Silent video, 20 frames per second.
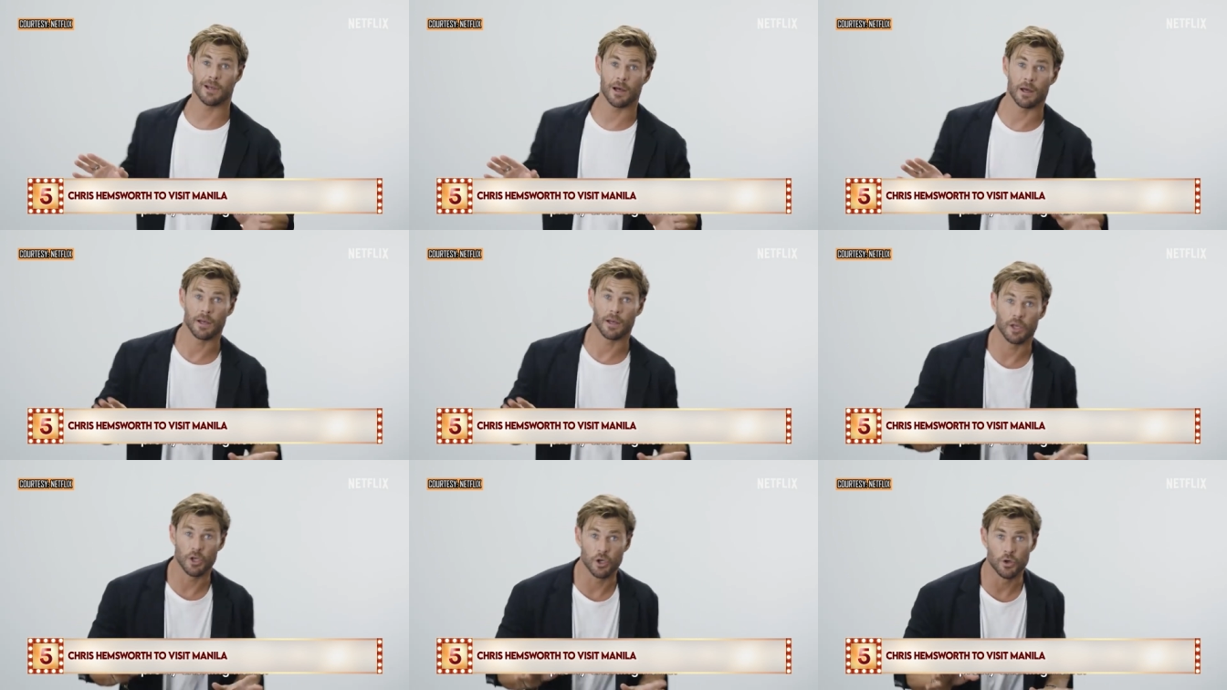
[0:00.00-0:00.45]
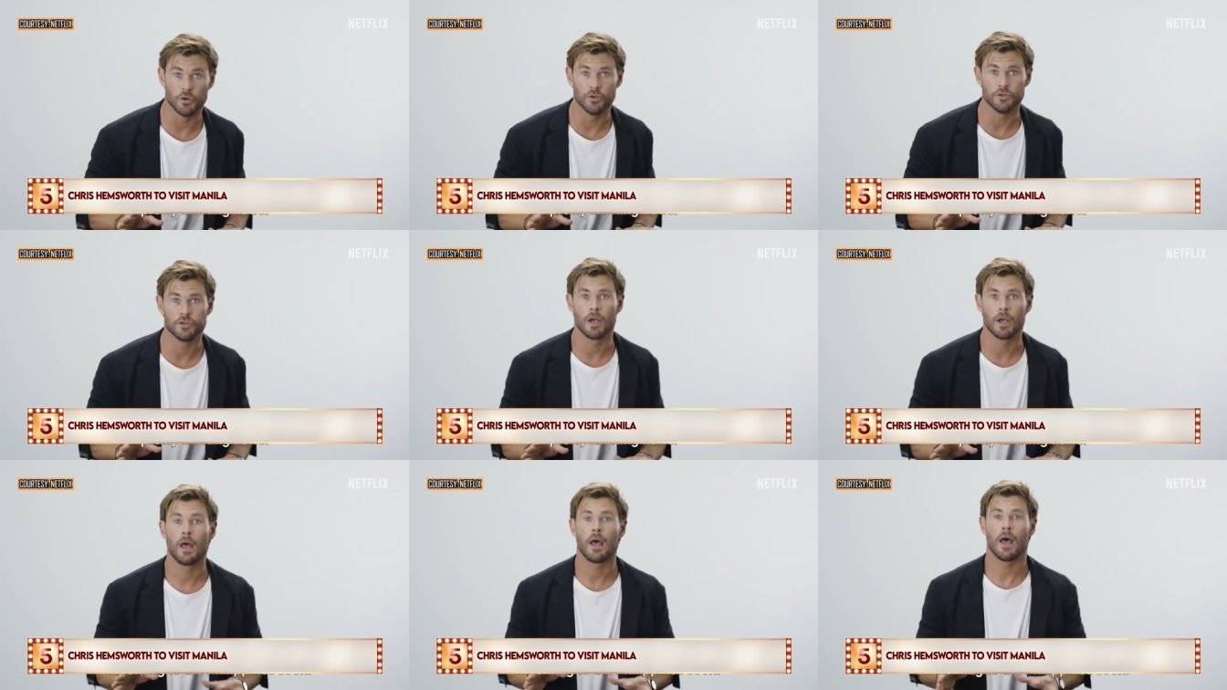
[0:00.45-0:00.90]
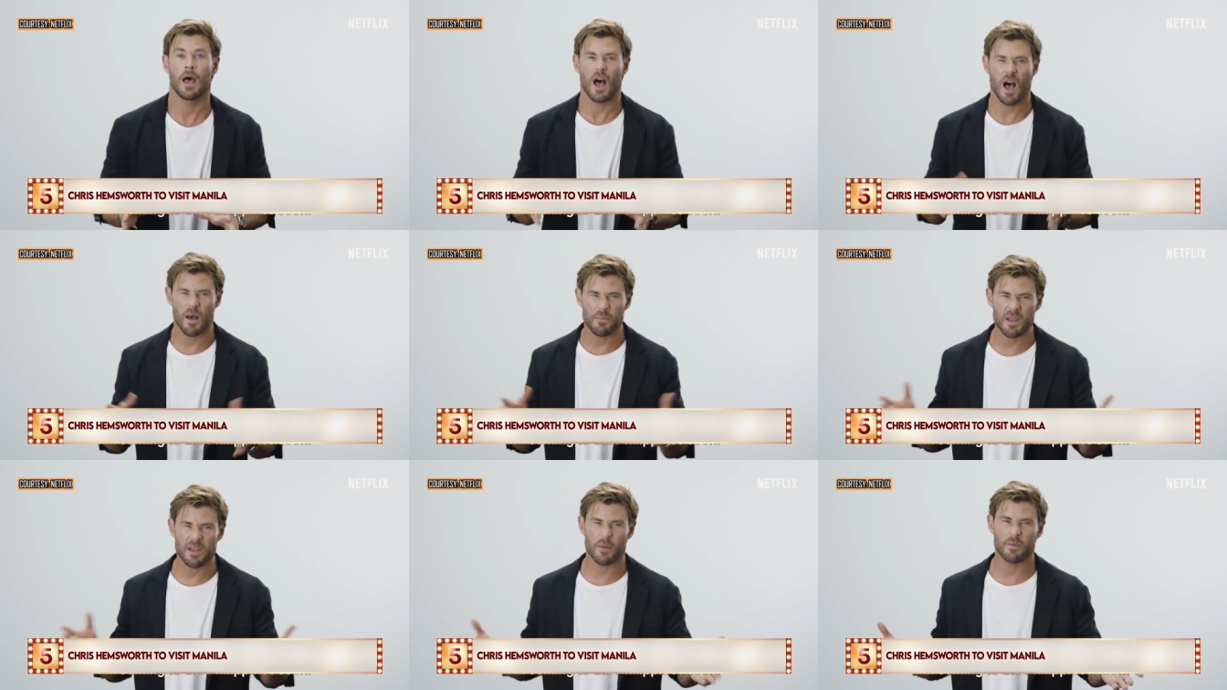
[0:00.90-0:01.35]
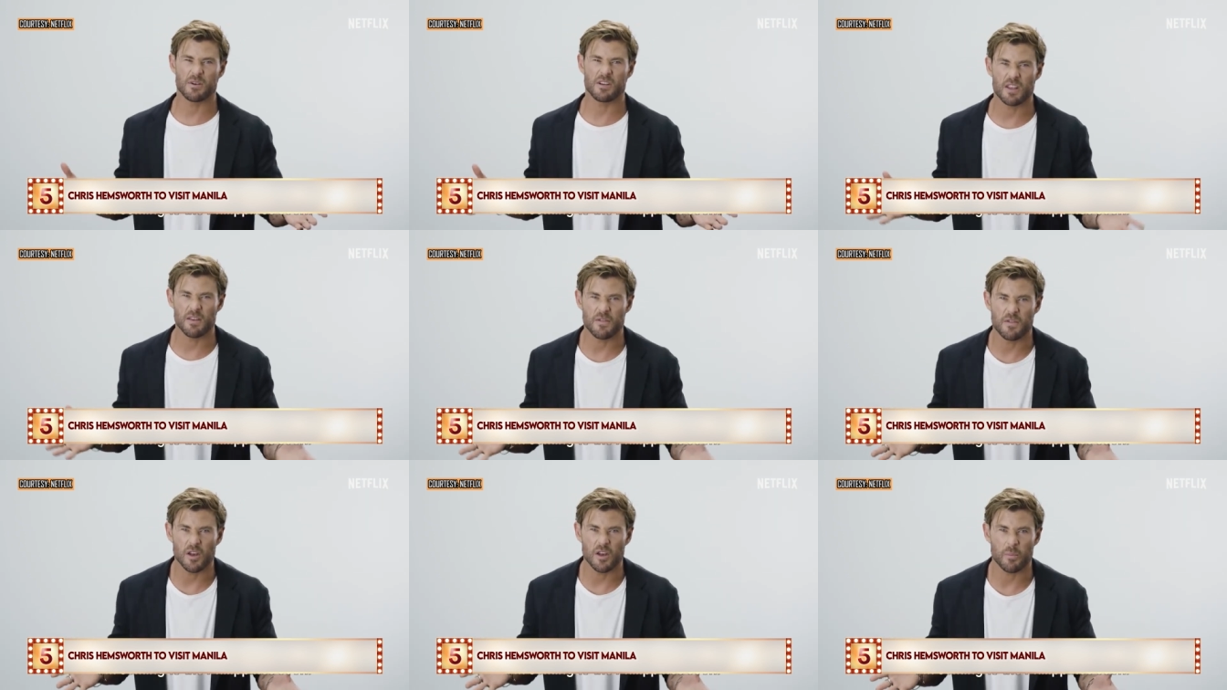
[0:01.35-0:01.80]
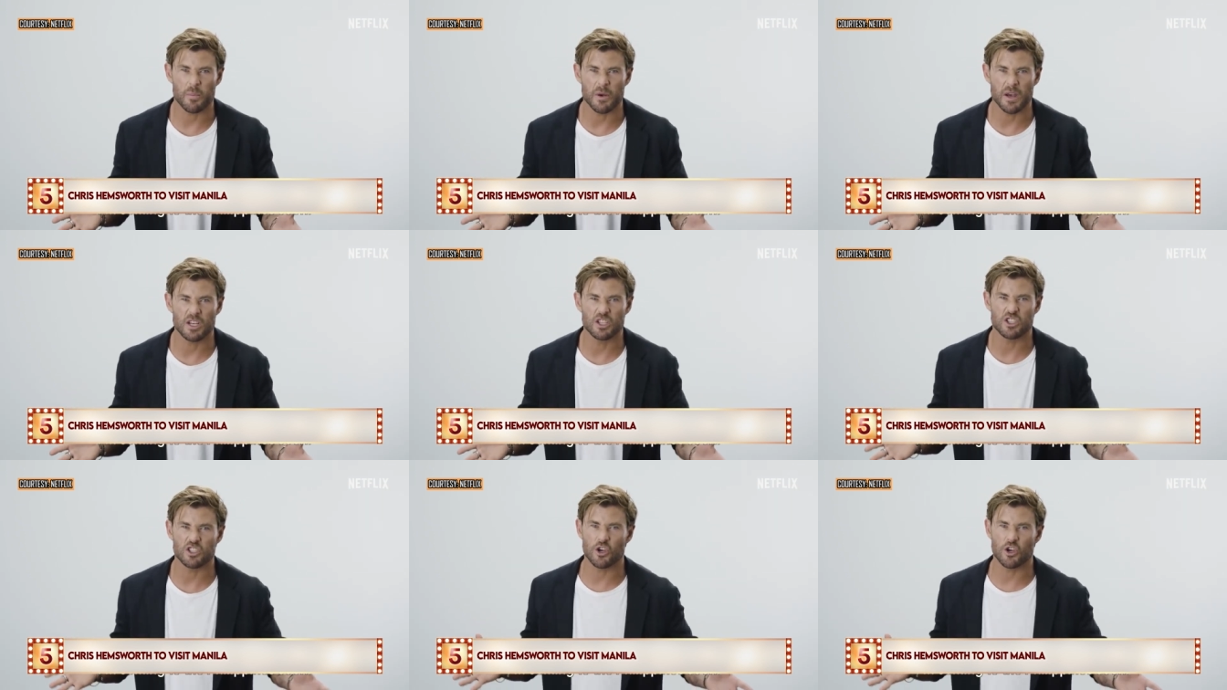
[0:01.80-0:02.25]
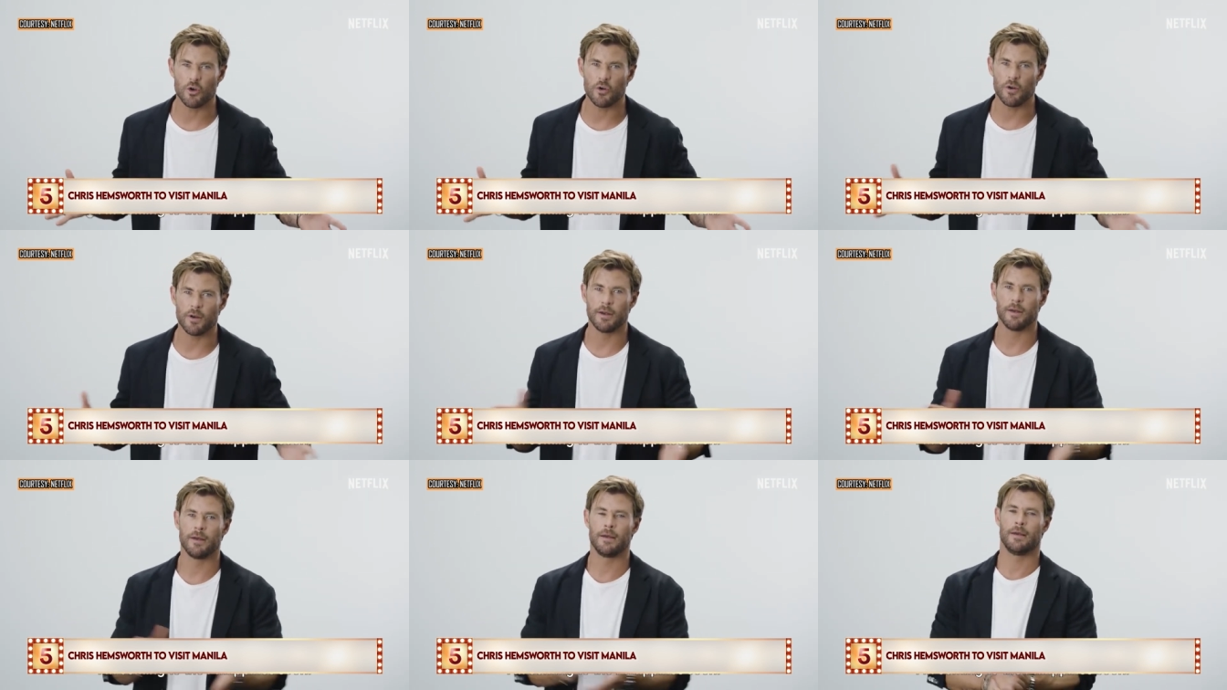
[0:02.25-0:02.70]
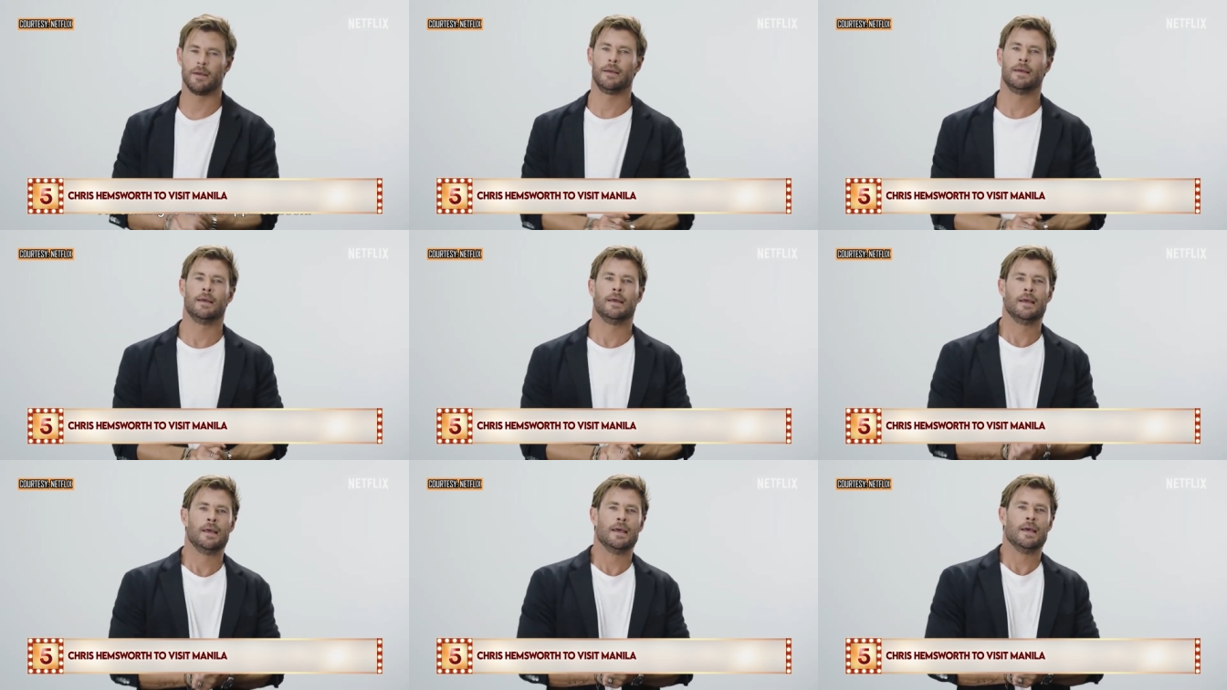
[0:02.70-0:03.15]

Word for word: The Donkey actor is set to promote his latest Netflix film,